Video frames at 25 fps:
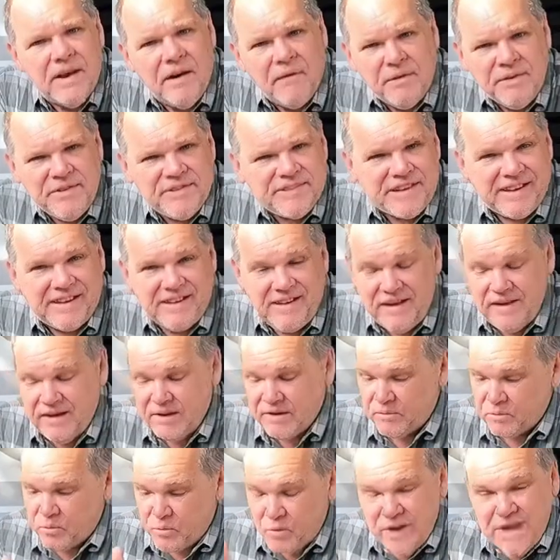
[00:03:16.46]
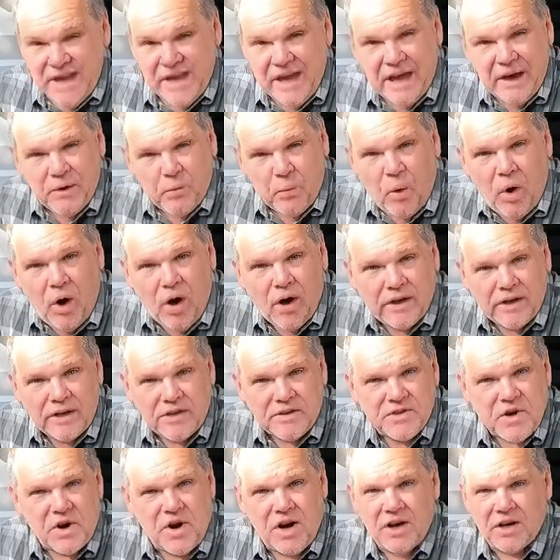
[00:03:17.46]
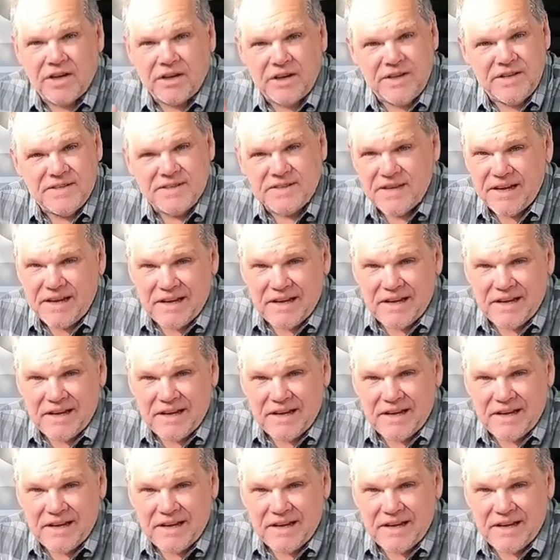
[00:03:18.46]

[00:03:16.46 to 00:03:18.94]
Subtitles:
Now, as a kid, we had walkie-talkies,